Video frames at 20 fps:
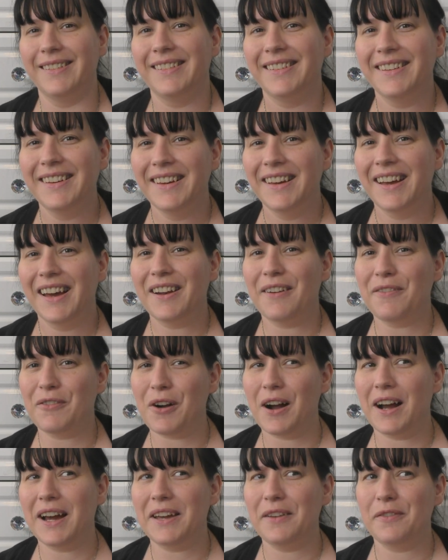and I've
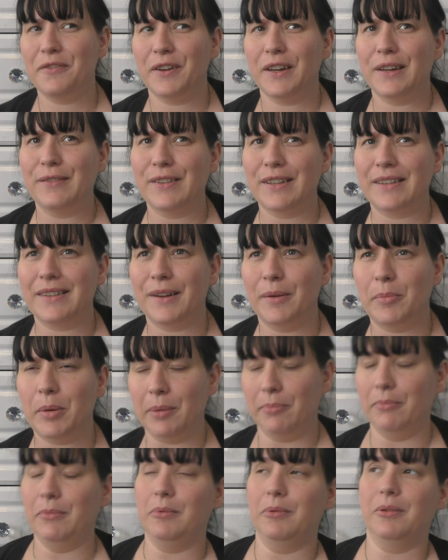got hay fever, so I'm
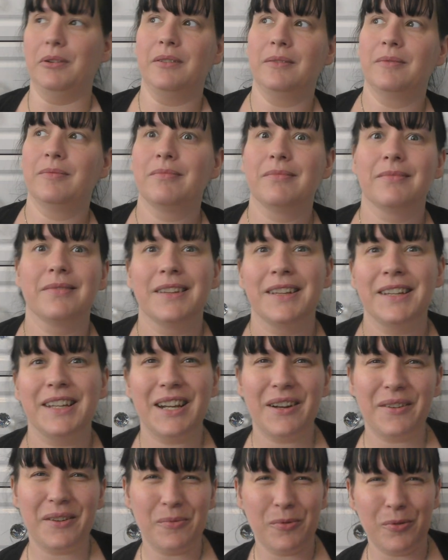like, oh. You
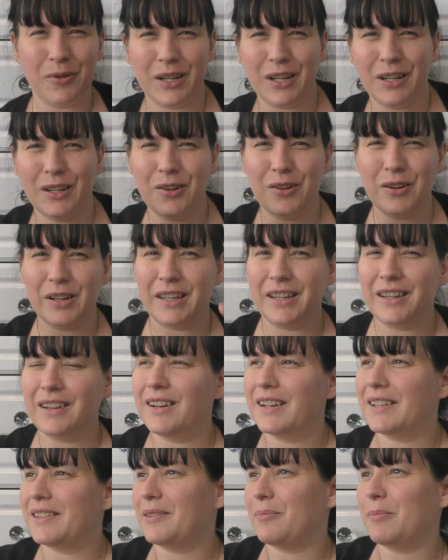know, you're walking along and you
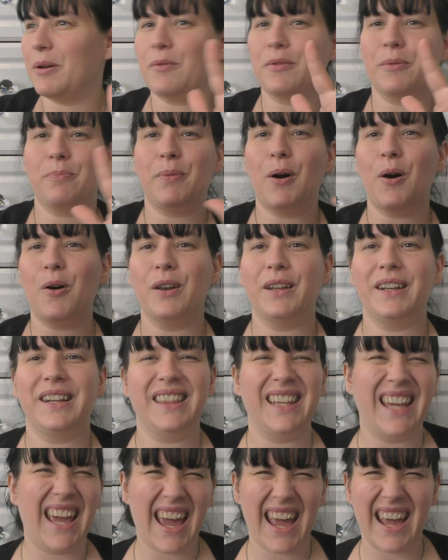can like smell the pollen
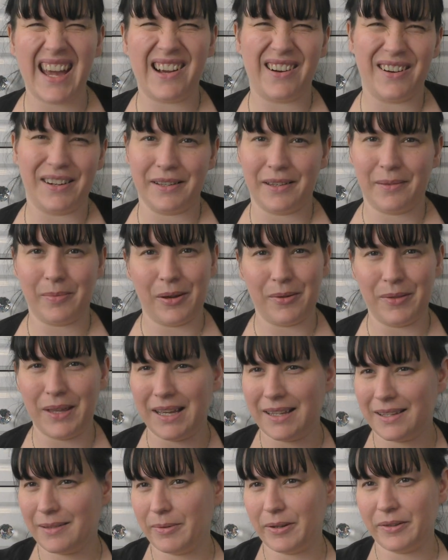in the air kind of smell.
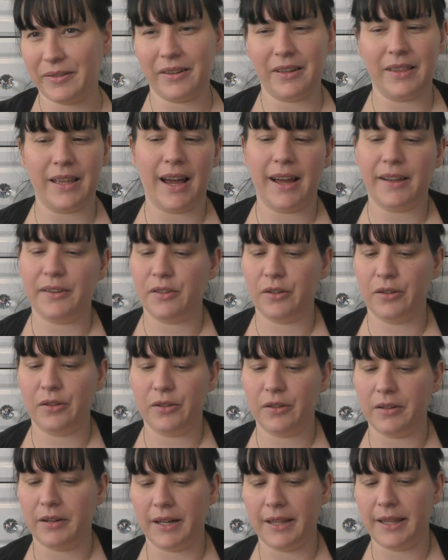That smells like that. Do
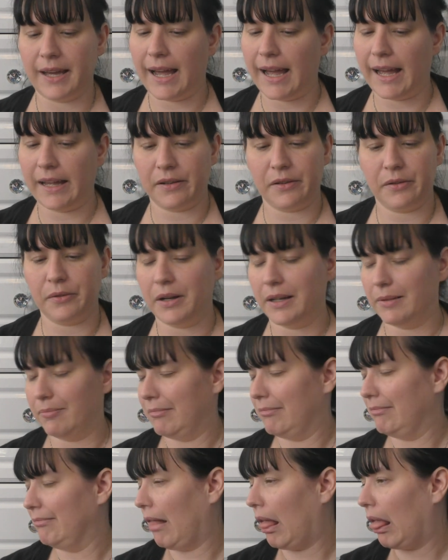not like that at
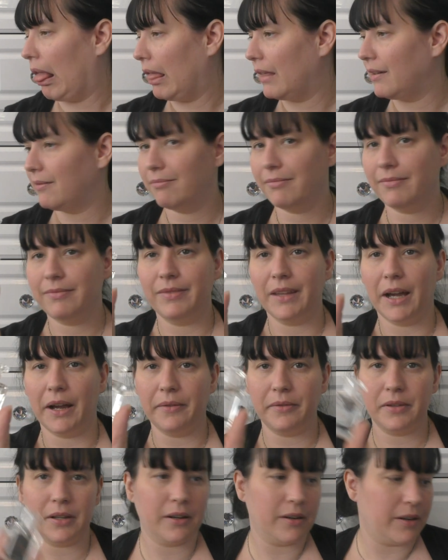all. No,
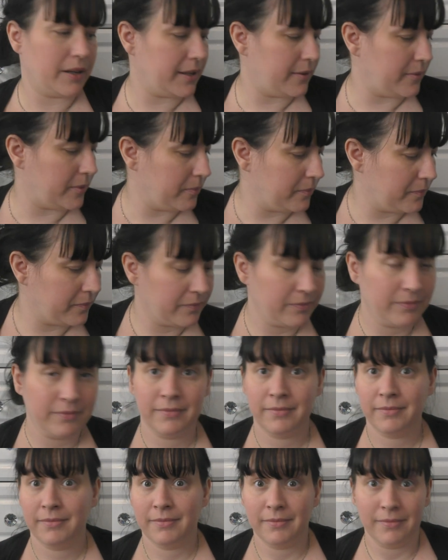don't like that one.
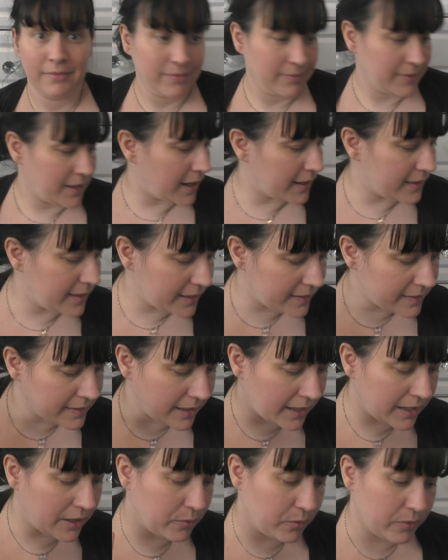I did
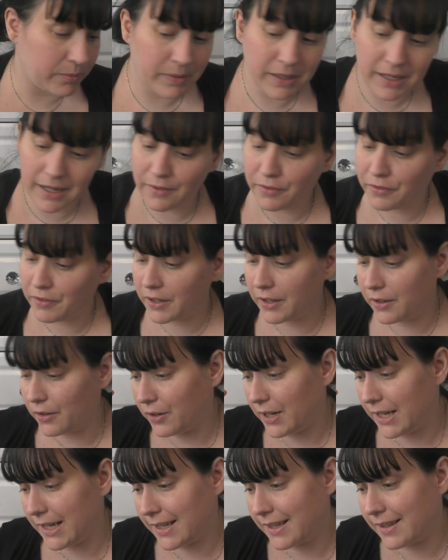say I would be upfront and
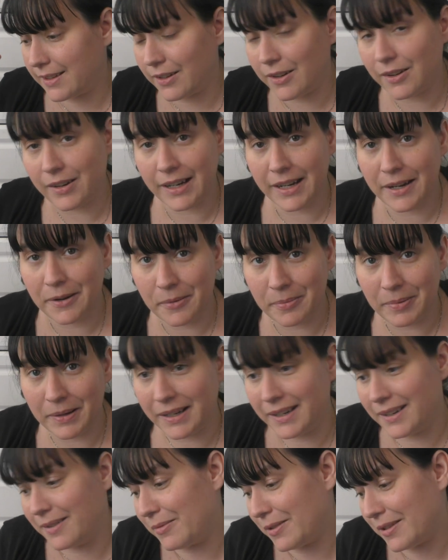honest. I can't help
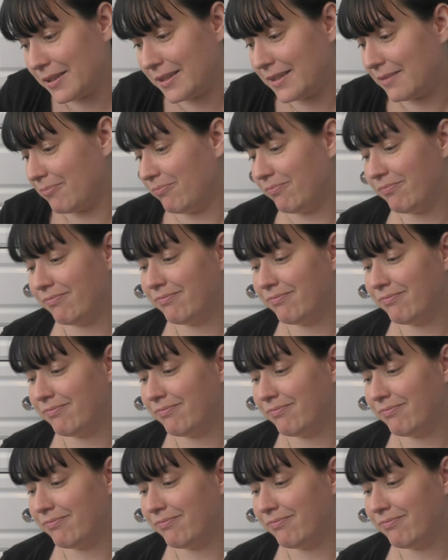it. I'm just